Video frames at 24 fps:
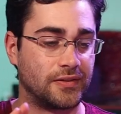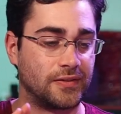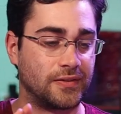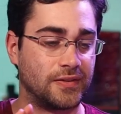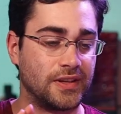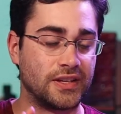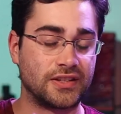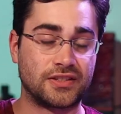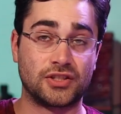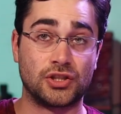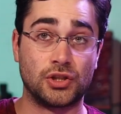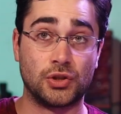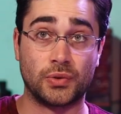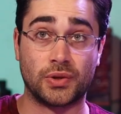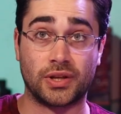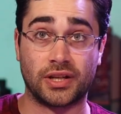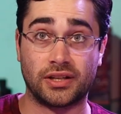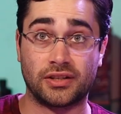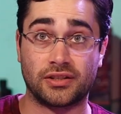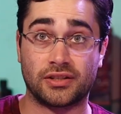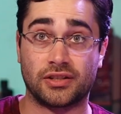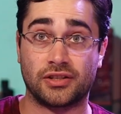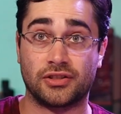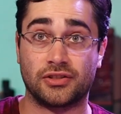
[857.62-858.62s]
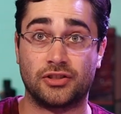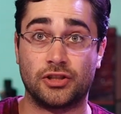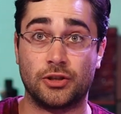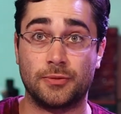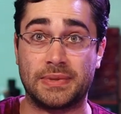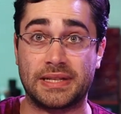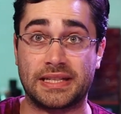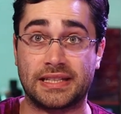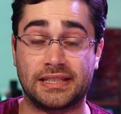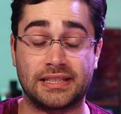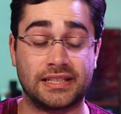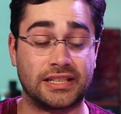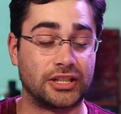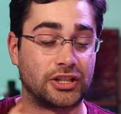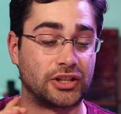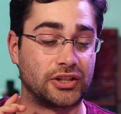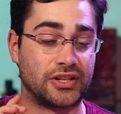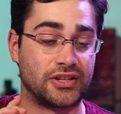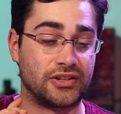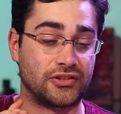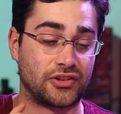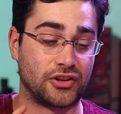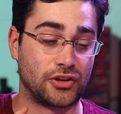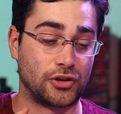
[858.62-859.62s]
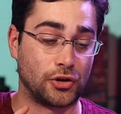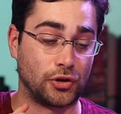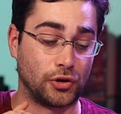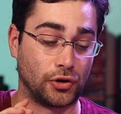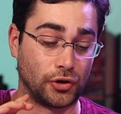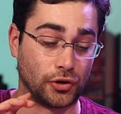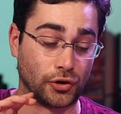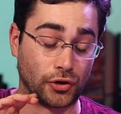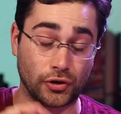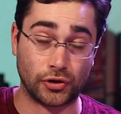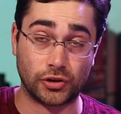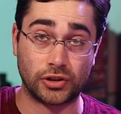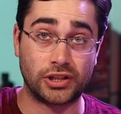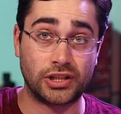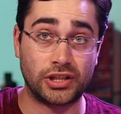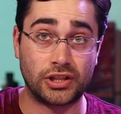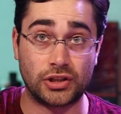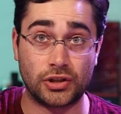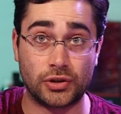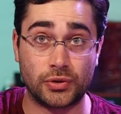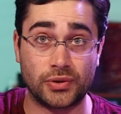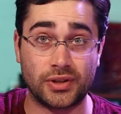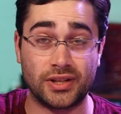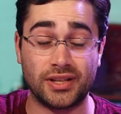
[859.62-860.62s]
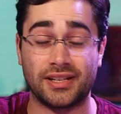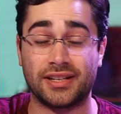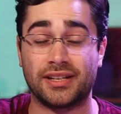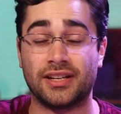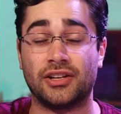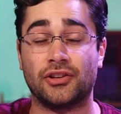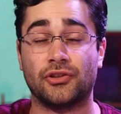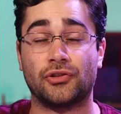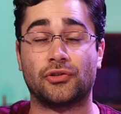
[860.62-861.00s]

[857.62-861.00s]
This unit, to be clear, is an early unit,